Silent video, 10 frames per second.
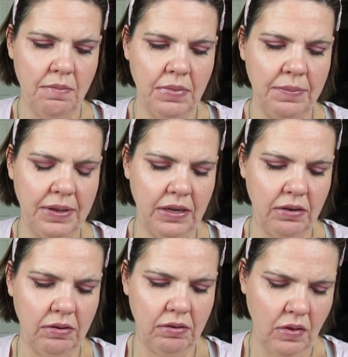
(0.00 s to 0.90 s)
my
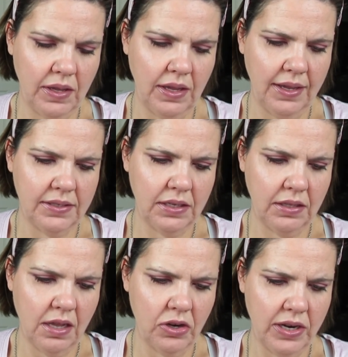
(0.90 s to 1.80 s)
opinion. Okay, Estee
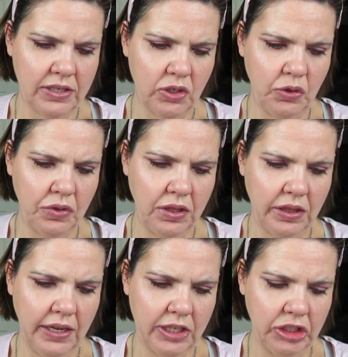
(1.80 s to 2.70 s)
Lauder has a new
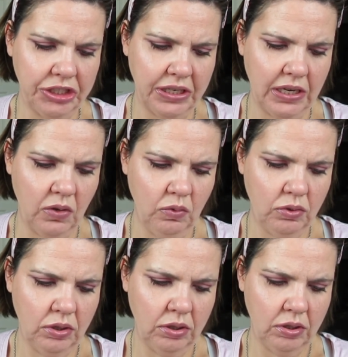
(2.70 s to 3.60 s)
collection
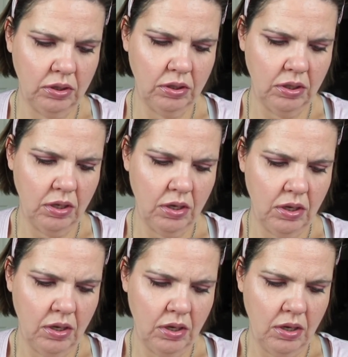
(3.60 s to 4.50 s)
out.
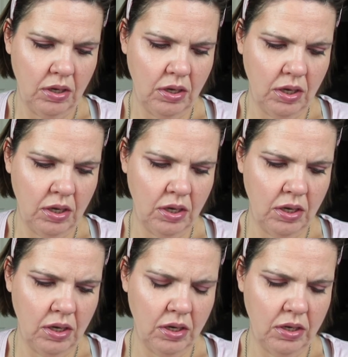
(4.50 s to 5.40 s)

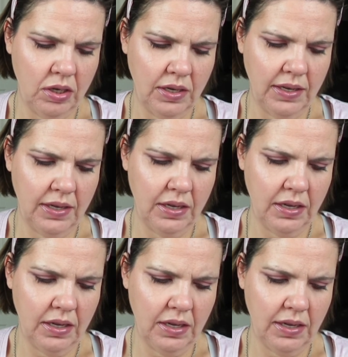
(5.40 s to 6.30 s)
Uh,
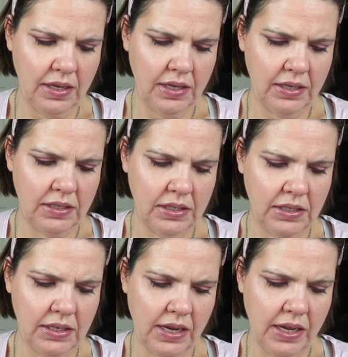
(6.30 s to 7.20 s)

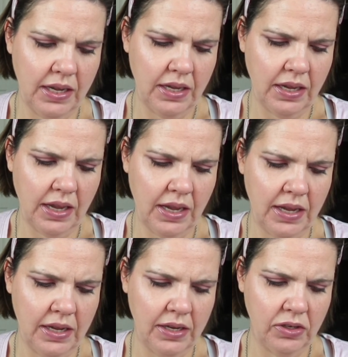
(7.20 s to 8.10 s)
Estee
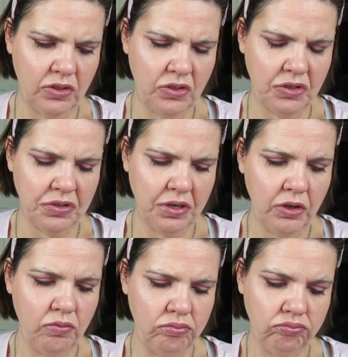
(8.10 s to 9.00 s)
and
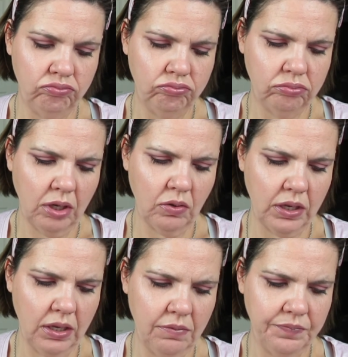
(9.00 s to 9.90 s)
Duro?
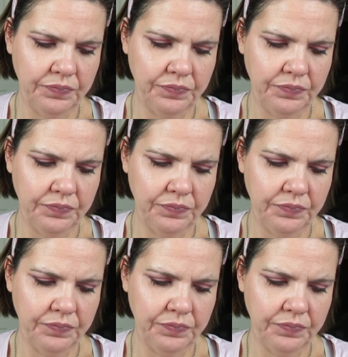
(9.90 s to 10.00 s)
Okay.